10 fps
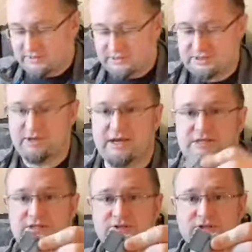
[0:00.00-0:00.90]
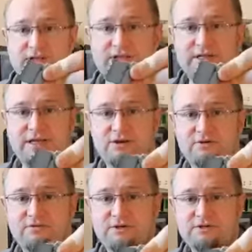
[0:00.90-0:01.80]
So yeah, so just landing gear
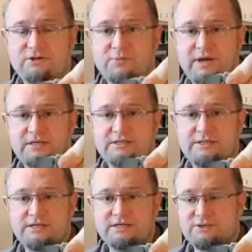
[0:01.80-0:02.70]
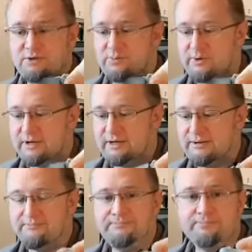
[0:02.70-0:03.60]
covering. So I just painted these up.
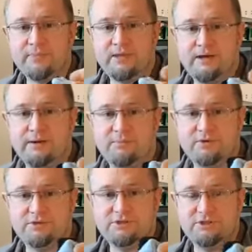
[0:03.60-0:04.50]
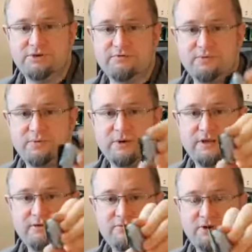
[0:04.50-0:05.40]
I'm not too sure if I'm going
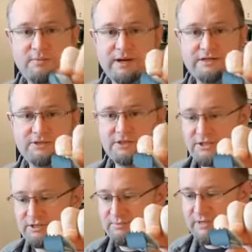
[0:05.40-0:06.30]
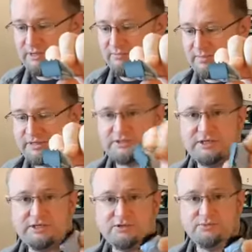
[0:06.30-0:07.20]
to match
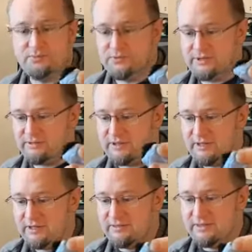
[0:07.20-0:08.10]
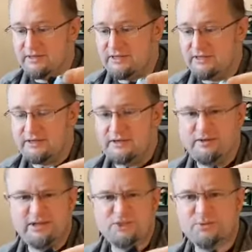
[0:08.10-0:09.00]
these up with the.
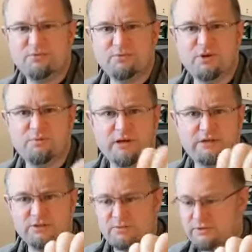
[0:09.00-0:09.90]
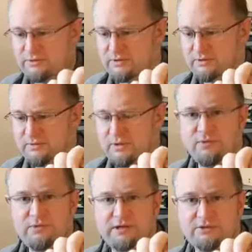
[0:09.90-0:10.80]
I think some of them do match up with
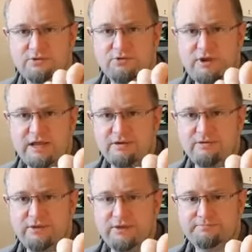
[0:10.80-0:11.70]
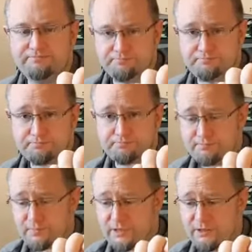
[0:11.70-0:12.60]
the actual green on
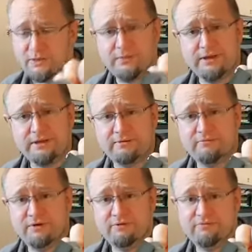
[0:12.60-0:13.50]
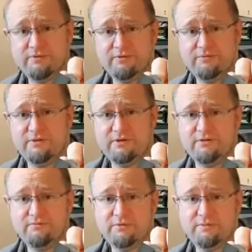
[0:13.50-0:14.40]
on the for the